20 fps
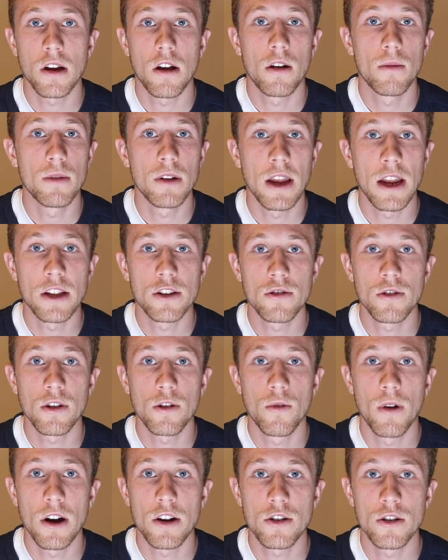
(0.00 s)
I'll be answering
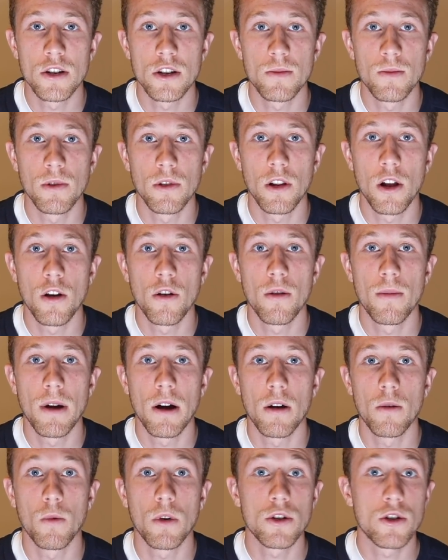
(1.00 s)
questions below
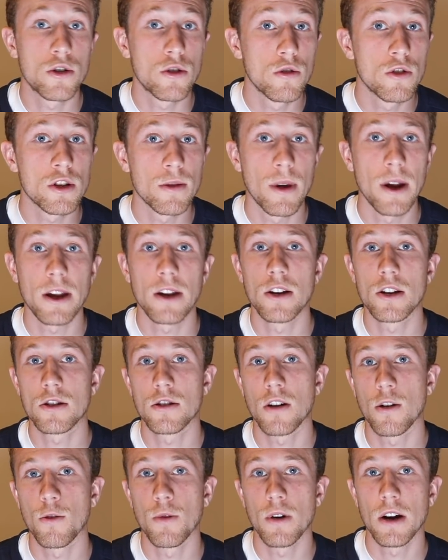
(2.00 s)
about what shoes am I going to
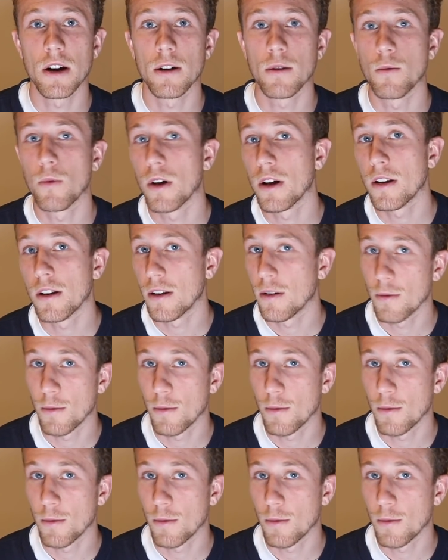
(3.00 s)
start wearing, what